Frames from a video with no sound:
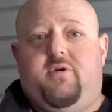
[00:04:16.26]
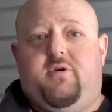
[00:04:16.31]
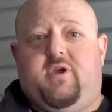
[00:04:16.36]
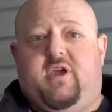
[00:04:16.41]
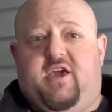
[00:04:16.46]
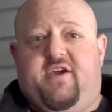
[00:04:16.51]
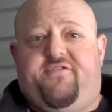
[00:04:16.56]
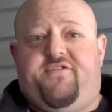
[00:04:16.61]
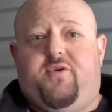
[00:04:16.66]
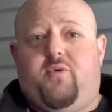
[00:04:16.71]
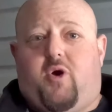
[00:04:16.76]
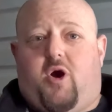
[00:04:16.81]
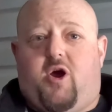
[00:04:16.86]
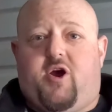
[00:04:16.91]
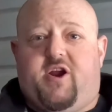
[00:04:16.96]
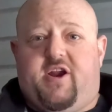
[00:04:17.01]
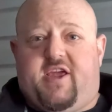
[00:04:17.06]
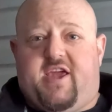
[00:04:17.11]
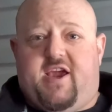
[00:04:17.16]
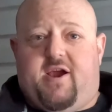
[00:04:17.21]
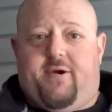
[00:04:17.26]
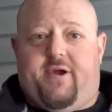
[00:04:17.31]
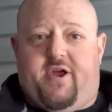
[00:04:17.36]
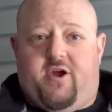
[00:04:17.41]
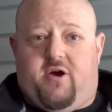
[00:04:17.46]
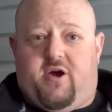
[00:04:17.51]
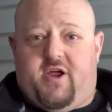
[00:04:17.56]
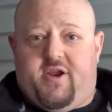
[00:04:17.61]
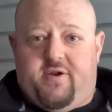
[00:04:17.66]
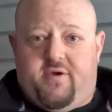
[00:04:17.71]
If you are going to carry
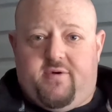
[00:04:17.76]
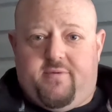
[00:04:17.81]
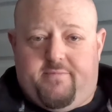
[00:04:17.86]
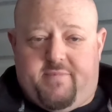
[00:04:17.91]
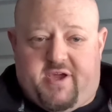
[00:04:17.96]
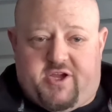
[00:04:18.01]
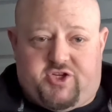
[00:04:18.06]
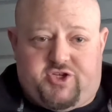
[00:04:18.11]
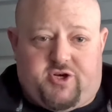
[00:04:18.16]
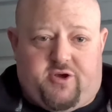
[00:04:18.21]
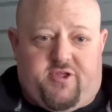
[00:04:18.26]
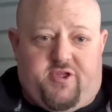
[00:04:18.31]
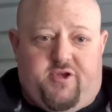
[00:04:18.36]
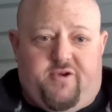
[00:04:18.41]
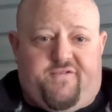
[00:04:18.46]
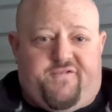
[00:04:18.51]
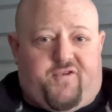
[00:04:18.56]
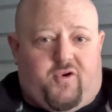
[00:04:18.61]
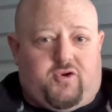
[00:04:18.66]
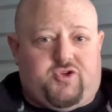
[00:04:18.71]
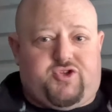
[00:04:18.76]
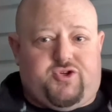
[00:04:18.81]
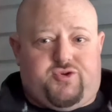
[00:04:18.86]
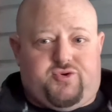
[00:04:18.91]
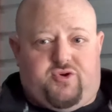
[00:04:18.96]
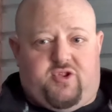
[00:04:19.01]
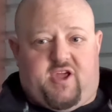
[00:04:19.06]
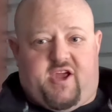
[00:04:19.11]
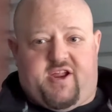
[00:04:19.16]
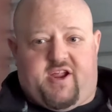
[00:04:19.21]
on, make sure that you fold your
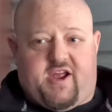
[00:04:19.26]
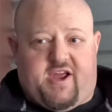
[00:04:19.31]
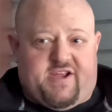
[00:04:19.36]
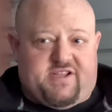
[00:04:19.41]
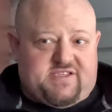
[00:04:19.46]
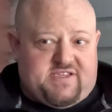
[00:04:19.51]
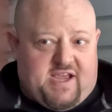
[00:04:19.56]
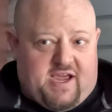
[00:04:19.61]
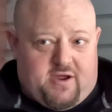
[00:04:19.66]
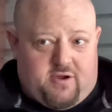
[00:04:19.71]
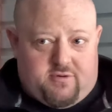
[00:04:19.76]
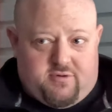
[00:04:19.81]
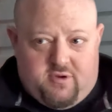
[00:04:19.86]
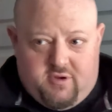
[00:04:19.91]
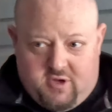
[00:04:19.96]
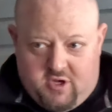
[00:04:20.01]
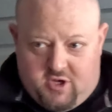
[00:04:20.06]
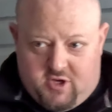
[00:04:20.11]
dual line kites down